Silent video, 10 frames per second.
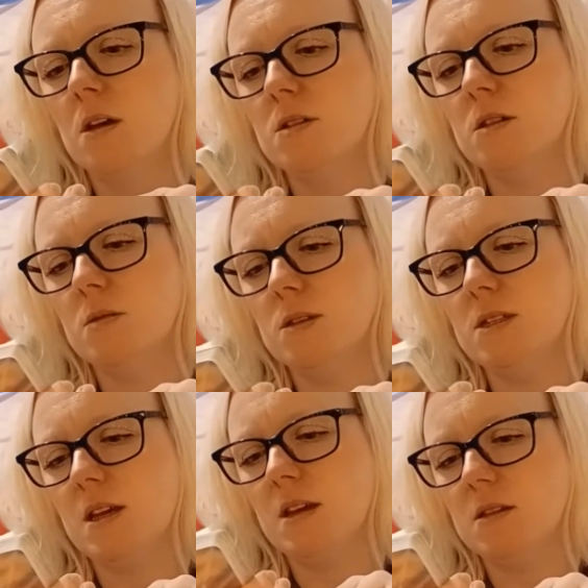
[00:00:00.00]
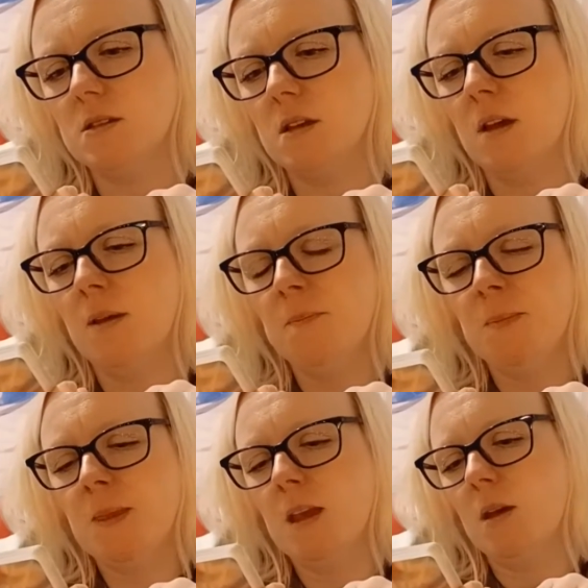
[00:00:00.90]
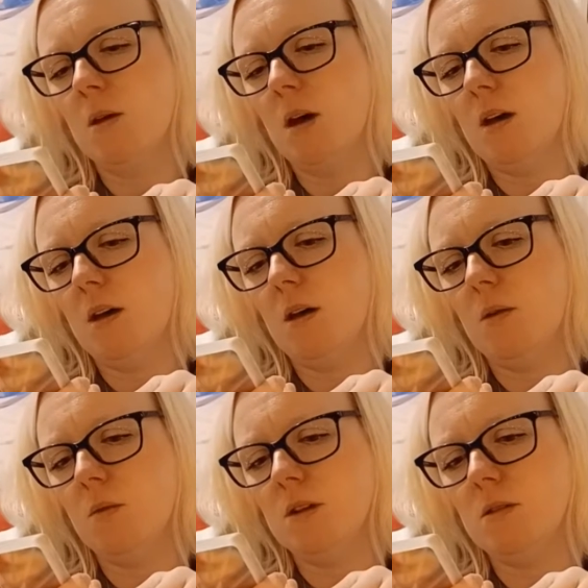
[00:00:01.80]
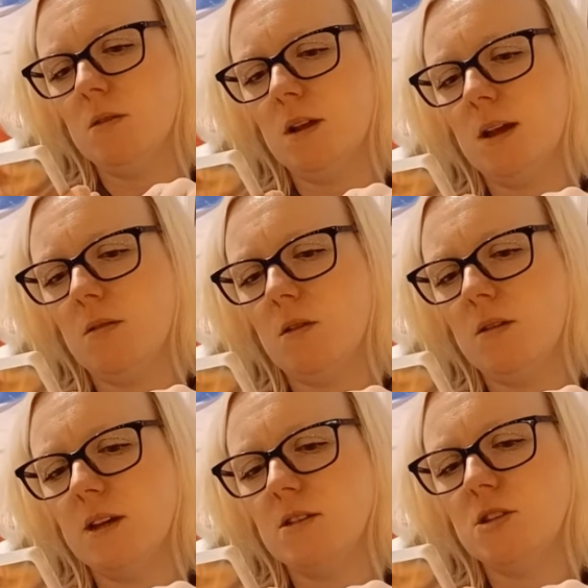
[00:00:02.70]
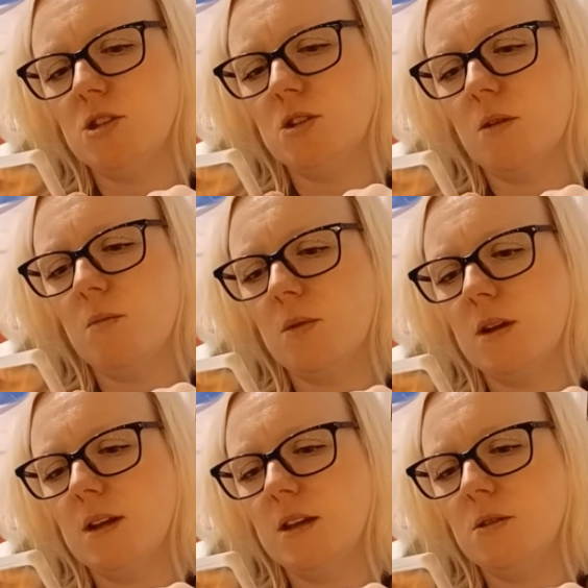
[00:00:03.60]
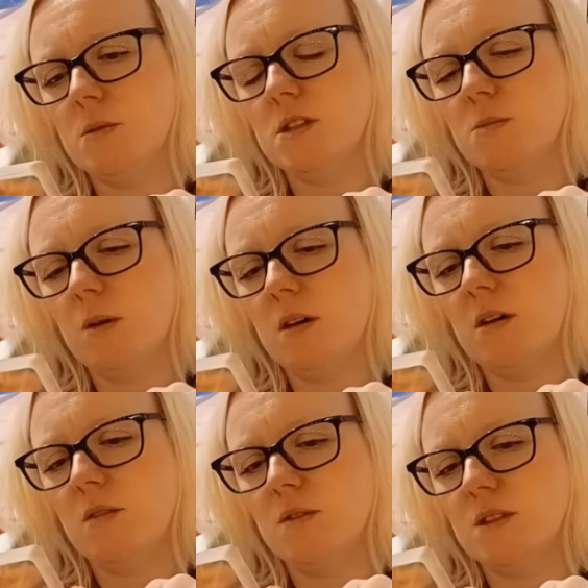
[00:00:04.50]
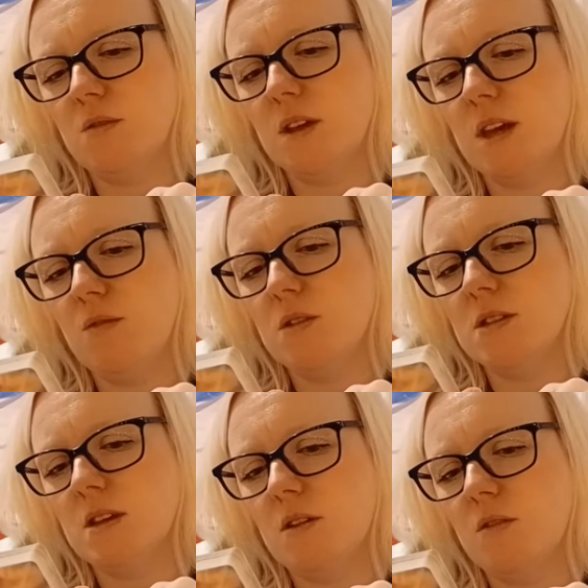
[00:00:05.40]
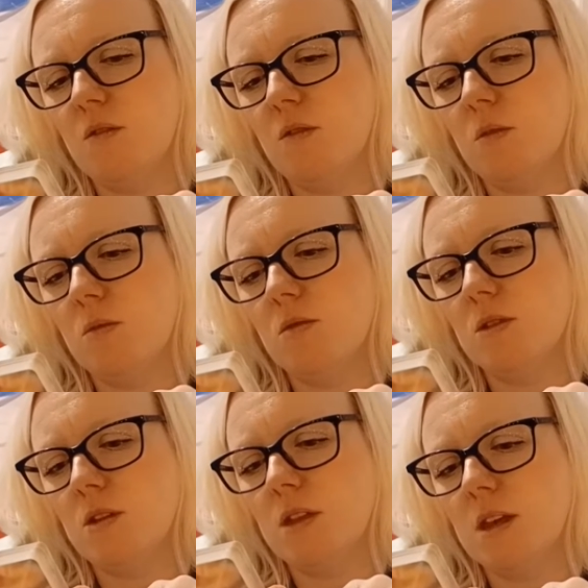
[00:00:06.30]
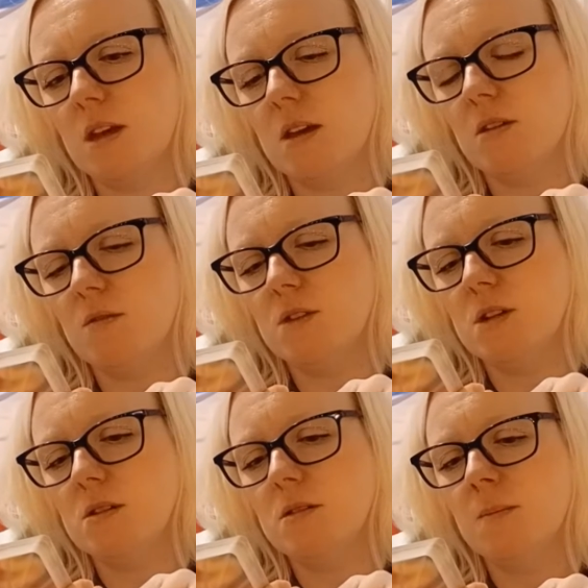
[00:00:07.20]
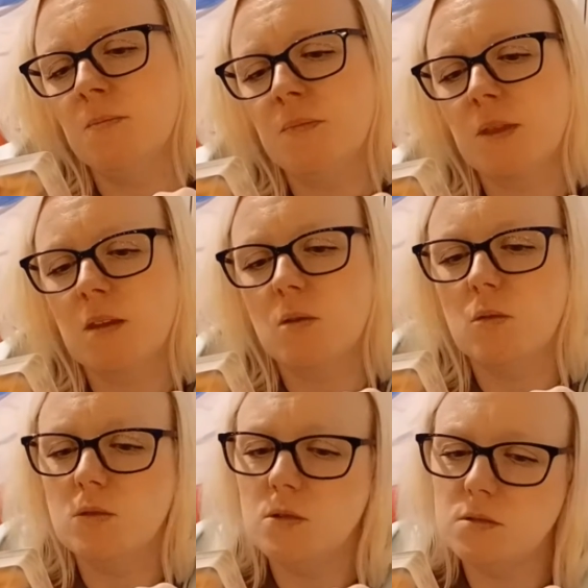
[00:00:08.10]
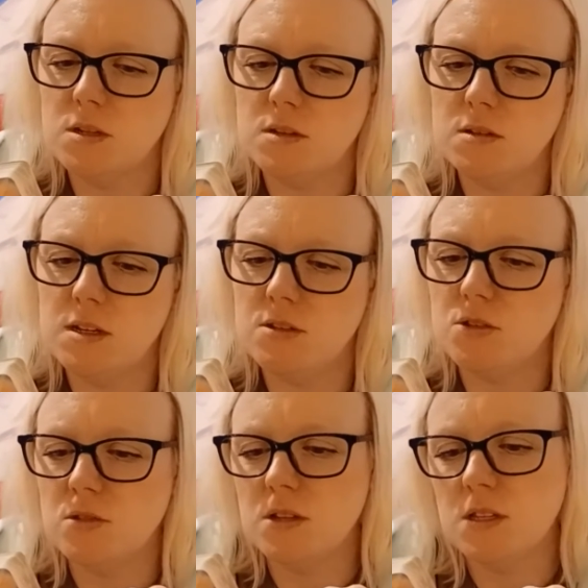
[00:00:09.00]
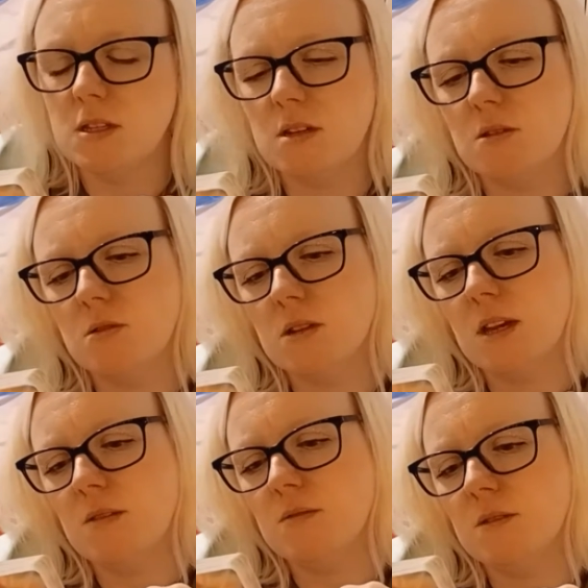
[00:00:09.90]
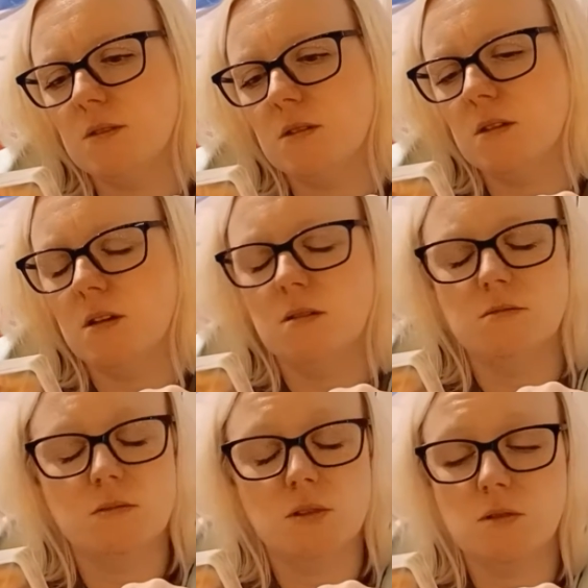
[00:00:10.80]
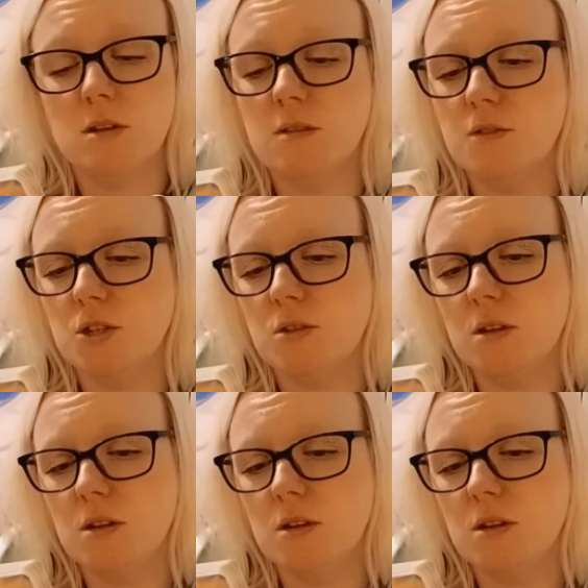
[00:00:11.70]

So it says, when you allow light to shine brightly, you inspire others. Forgive yourself for what you think you've done or not done, and trust that God loves you